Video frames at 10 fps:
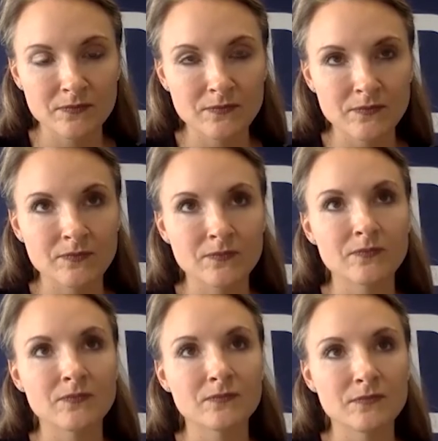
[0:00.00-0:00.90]

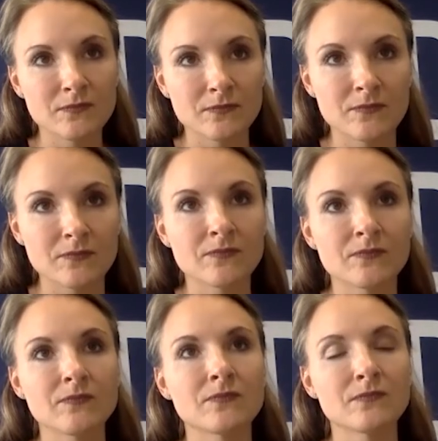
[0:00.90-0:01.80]

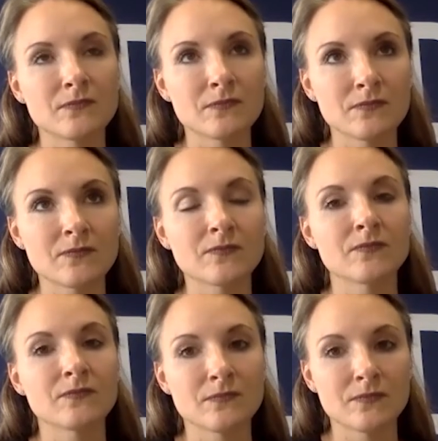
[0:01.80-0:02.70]

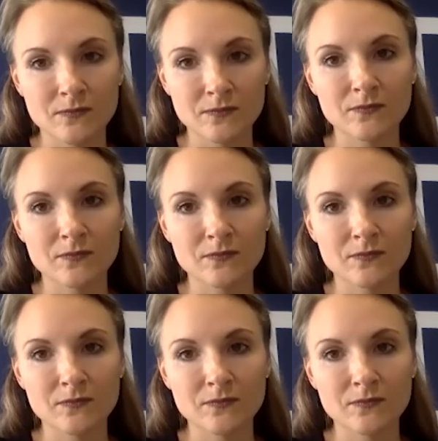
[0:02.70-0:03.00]
(not speaking)